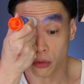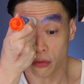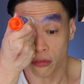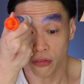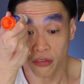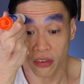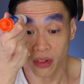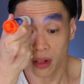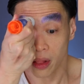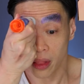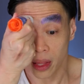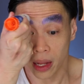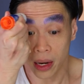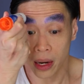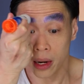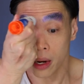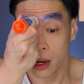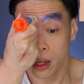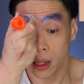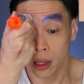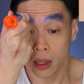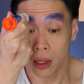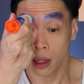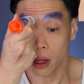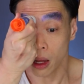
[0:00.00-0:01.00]
to fill in
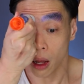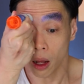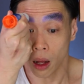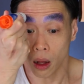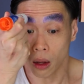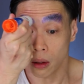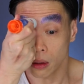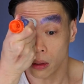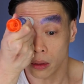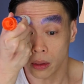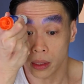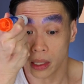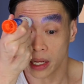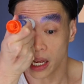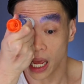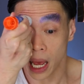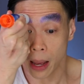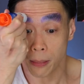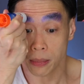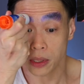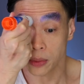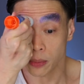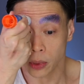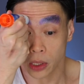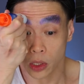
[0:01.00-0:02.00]
all the
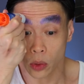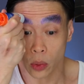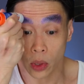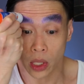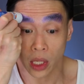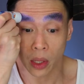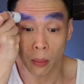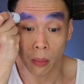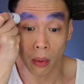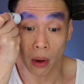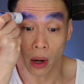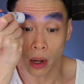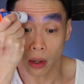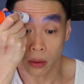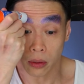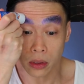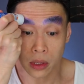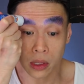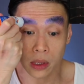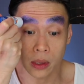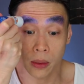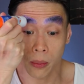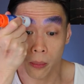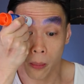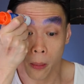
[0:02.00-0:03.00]
gaps. You can see when it's
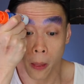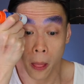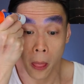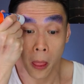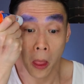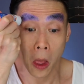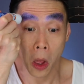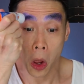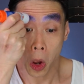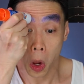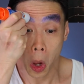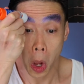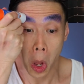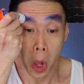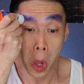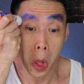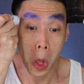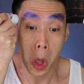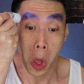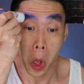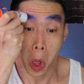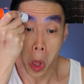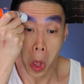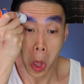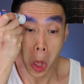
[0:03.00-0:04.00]
purple that it's still
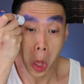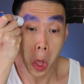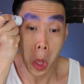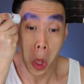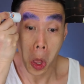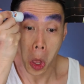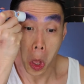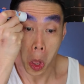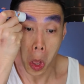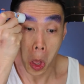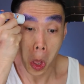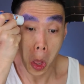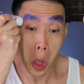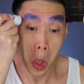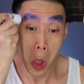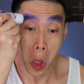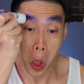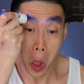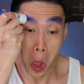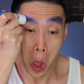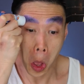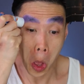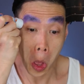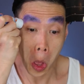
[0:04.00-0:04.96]
gummy and when it's not